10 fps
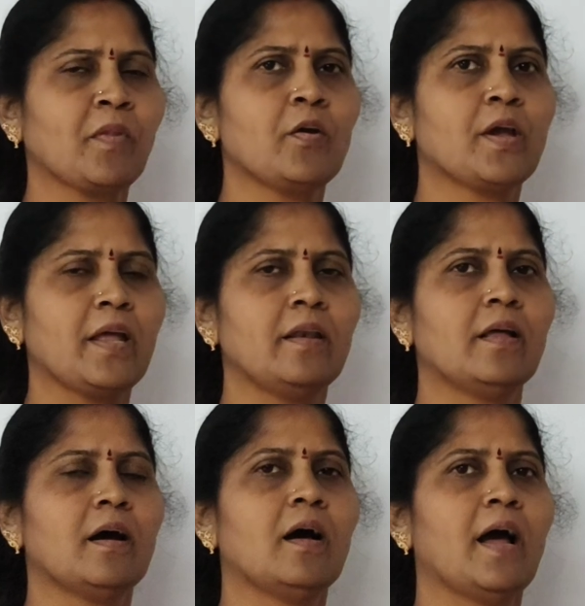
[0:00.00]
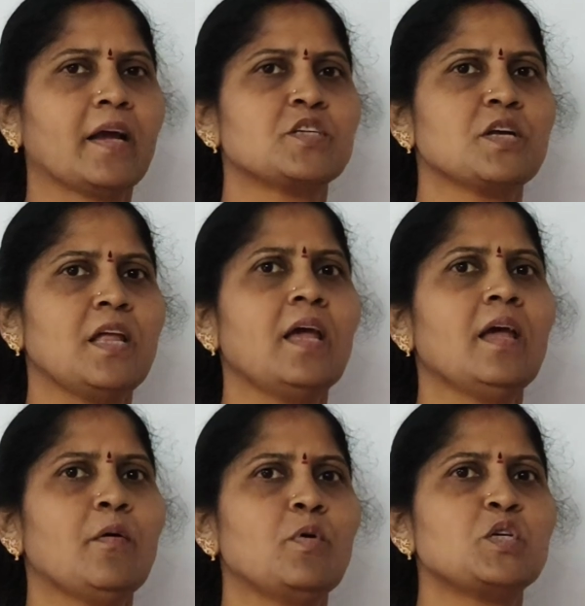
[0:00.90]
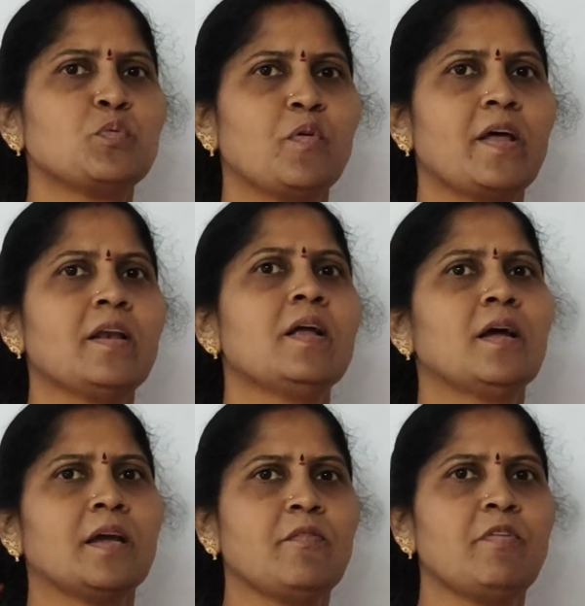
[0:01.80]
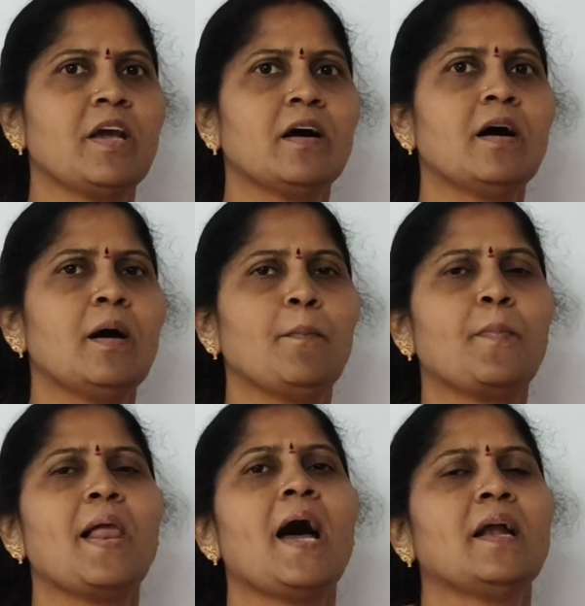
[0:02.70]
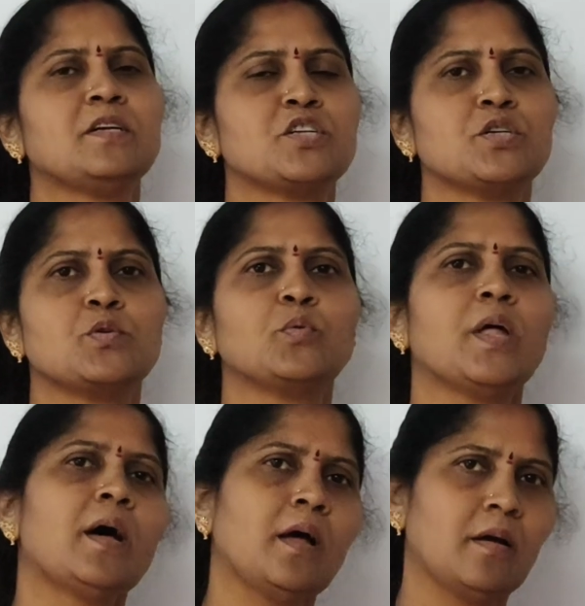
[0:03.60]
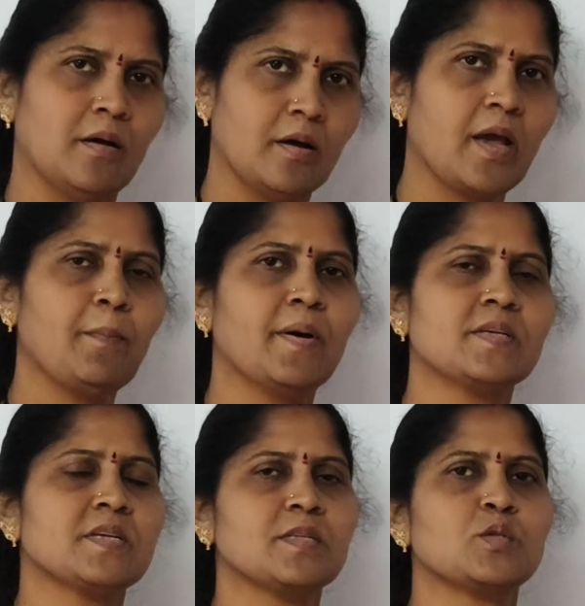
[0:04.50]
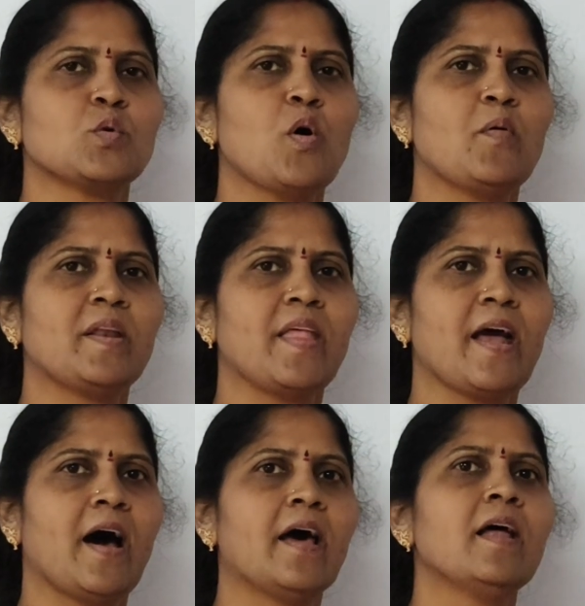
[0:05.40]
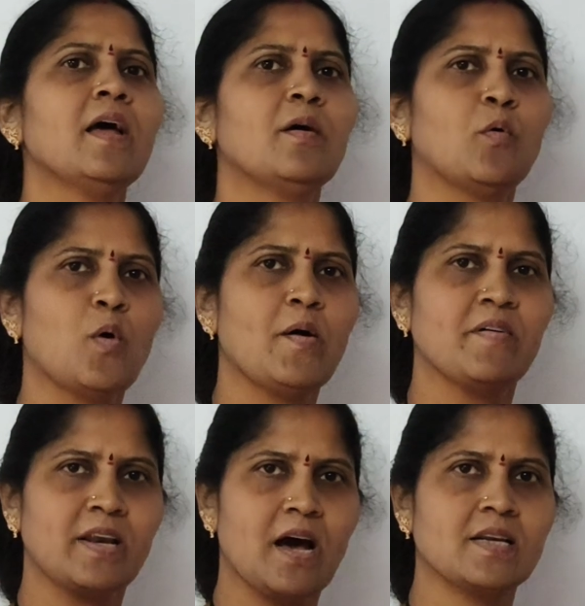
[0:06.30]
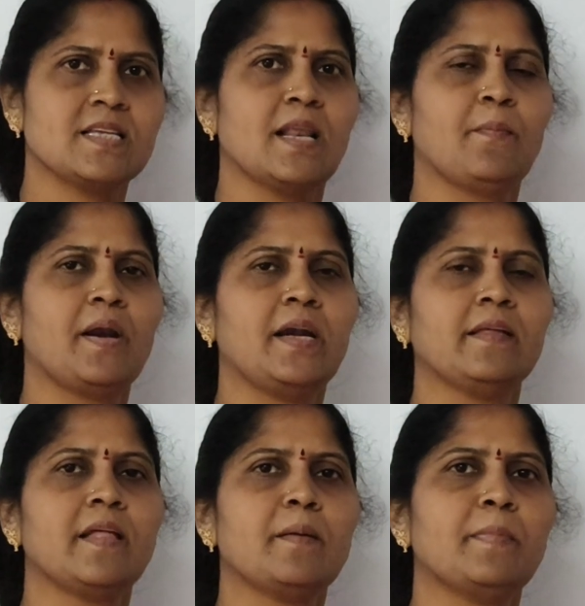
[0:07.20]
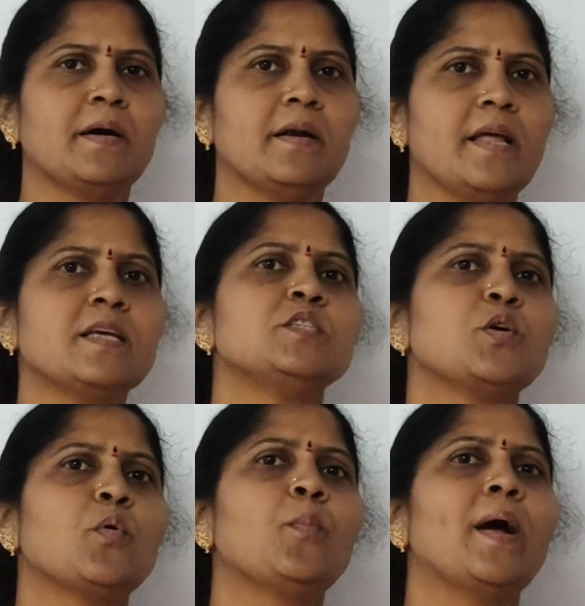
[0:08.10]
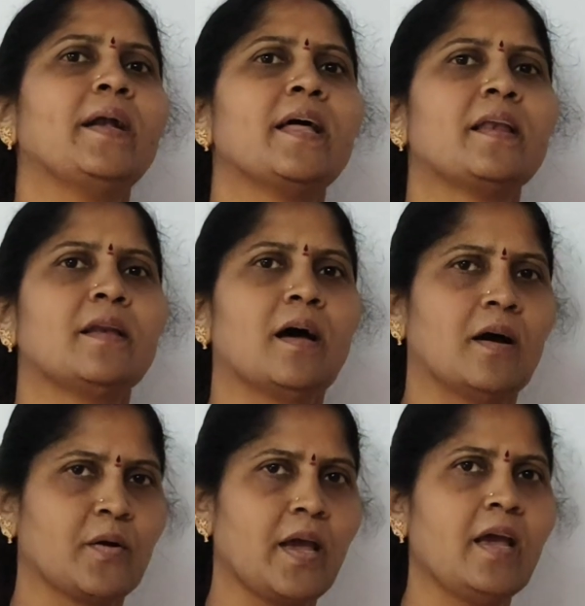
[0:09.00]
you can actually wish for giving a plant to the persons, whoever they are, whoever are celebrating their birthdays. You better